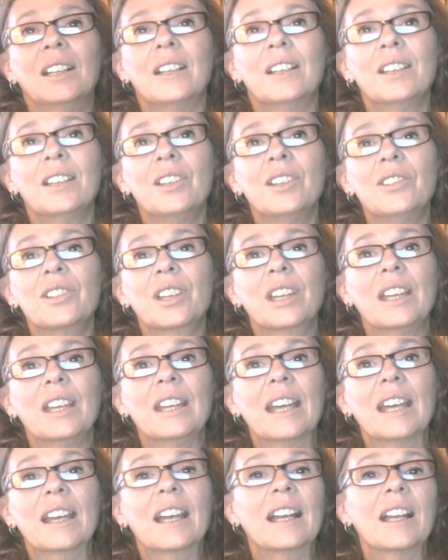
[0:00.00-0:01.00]
Usually
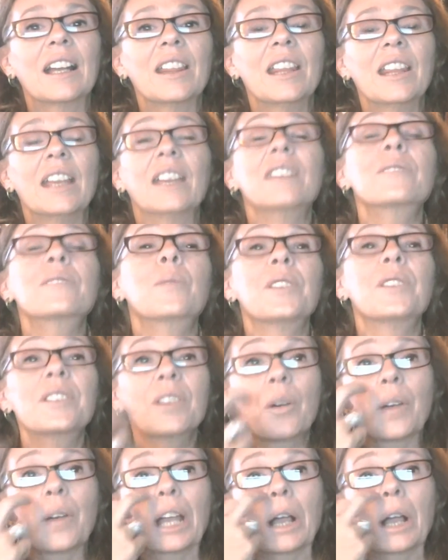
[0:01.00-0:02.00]
that kind of thing is what's
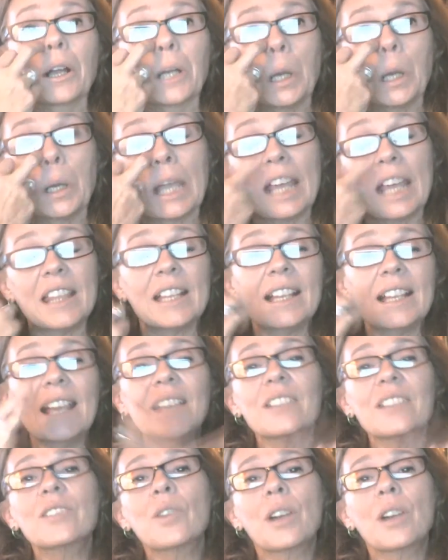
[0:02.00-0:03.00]
going on. Okay, the
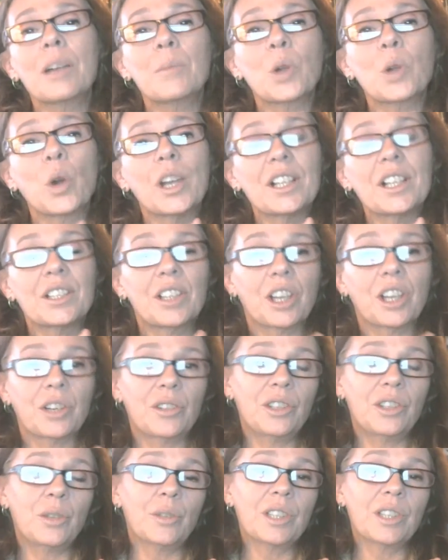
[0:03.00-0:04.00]
next story I'm going to go
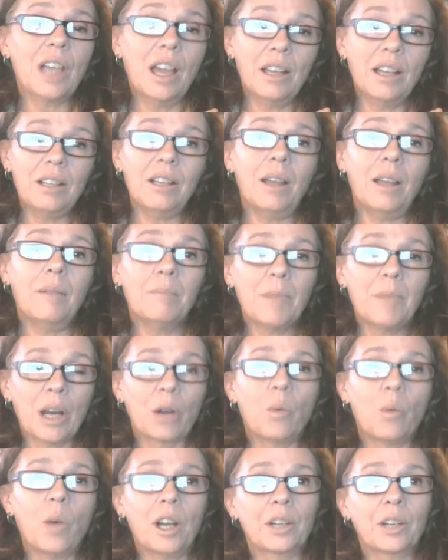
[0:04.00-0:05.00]
to is
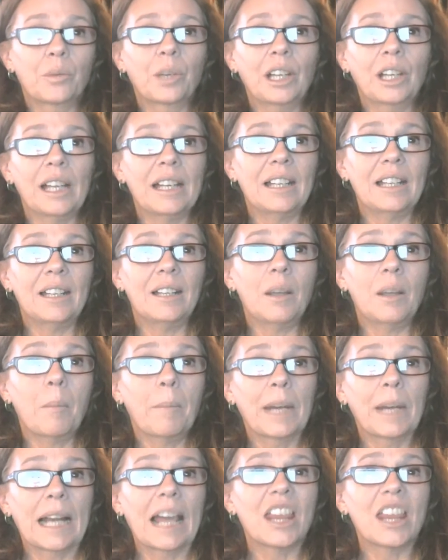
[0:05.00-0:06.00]
un-marijuana related,
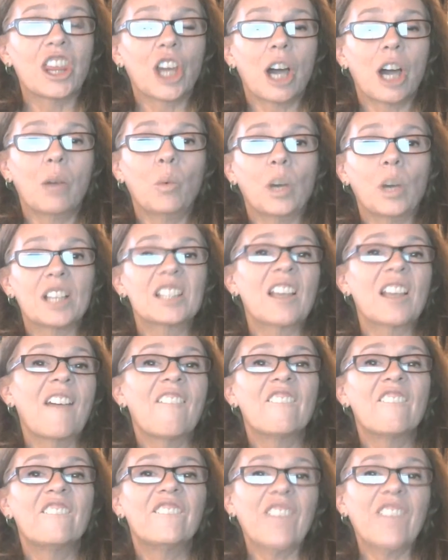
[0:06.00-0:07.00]
but I thought was
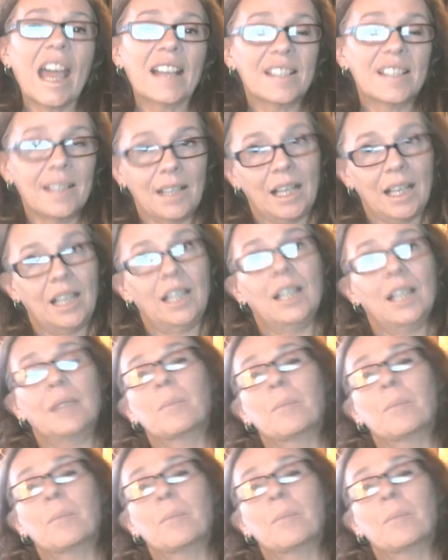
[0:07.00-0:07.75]
fascinating.